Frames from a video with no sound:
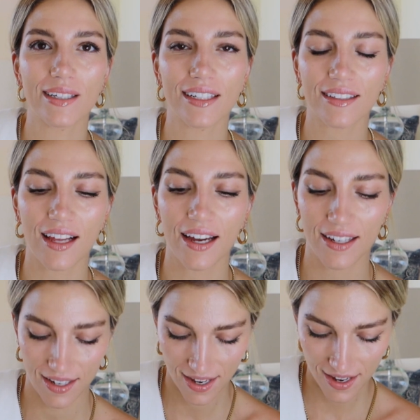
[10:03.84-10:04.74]
being
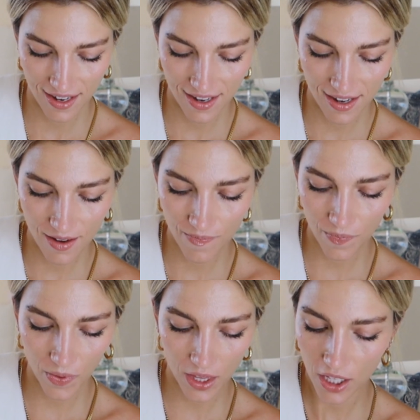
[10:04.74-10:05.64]
like,
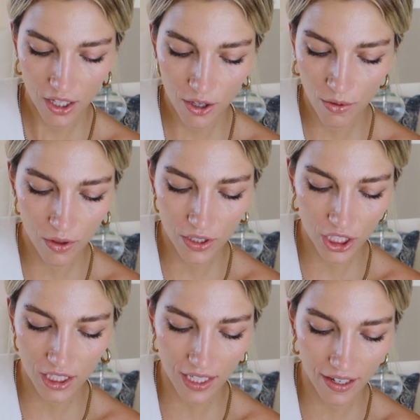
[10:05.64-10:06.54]
you
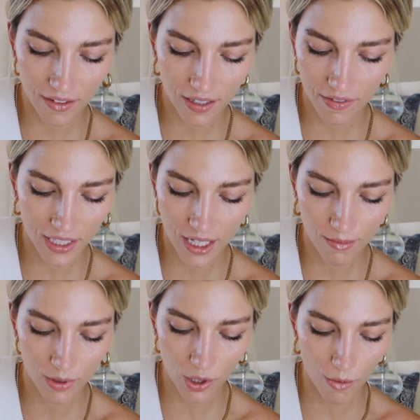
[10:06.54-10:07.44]
just like
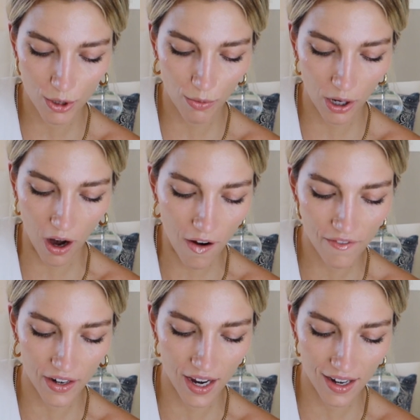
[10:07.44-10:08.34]
seem so much more
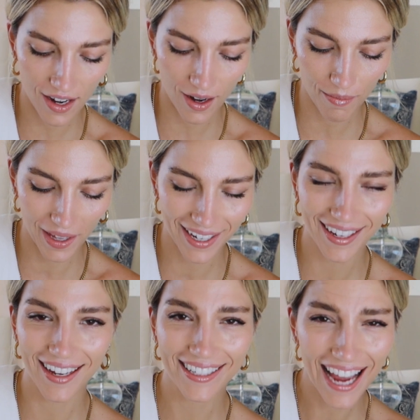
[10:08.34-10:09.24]
confident, and I'm
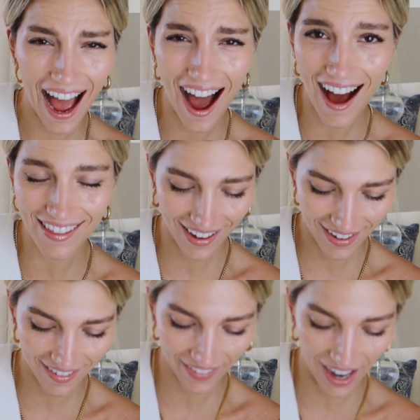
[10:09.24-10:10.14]
like, yeah,
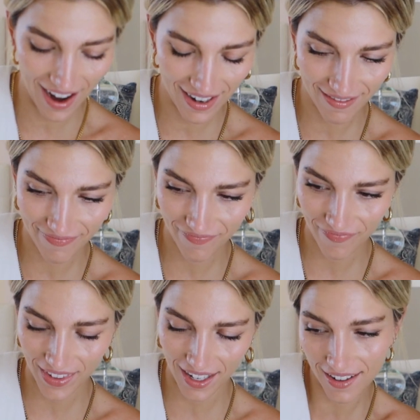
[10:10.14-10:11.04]
like, oh my god,
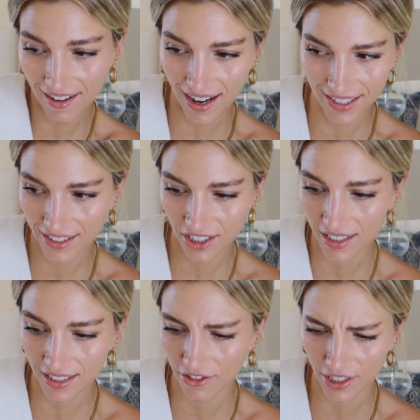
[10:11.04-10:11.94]
I don't know, it's
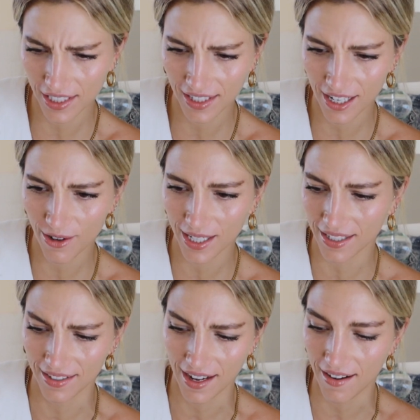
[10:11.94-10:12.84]
just interesting that you guys
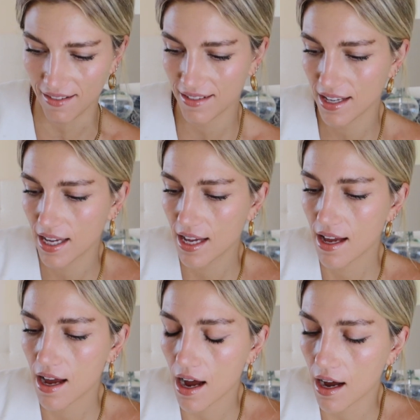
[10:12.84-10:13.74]
can tell.
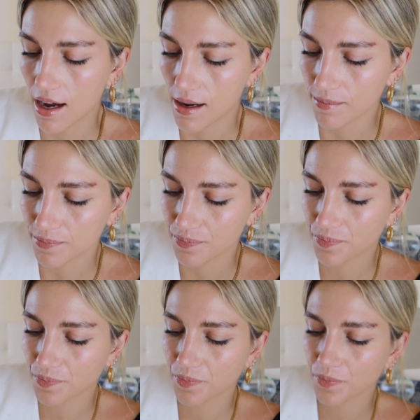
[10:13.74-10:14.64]

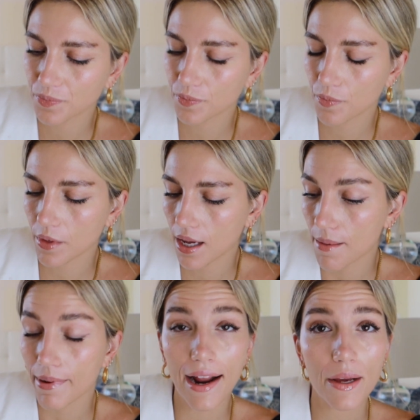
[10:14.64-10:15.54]

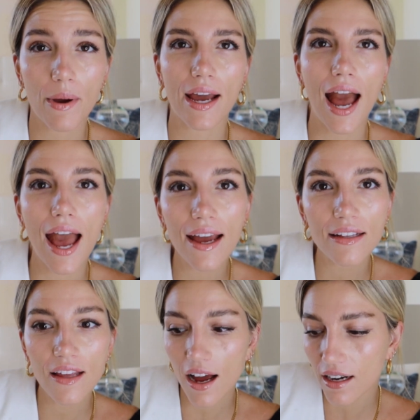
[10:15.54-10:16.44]
But anyway,
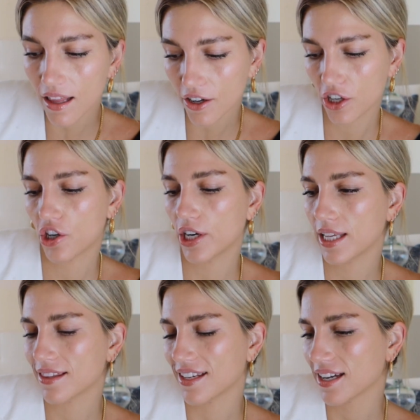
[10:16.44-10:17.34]
and another
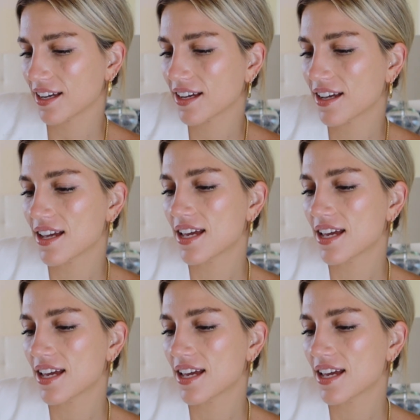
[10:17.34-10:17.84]
great thing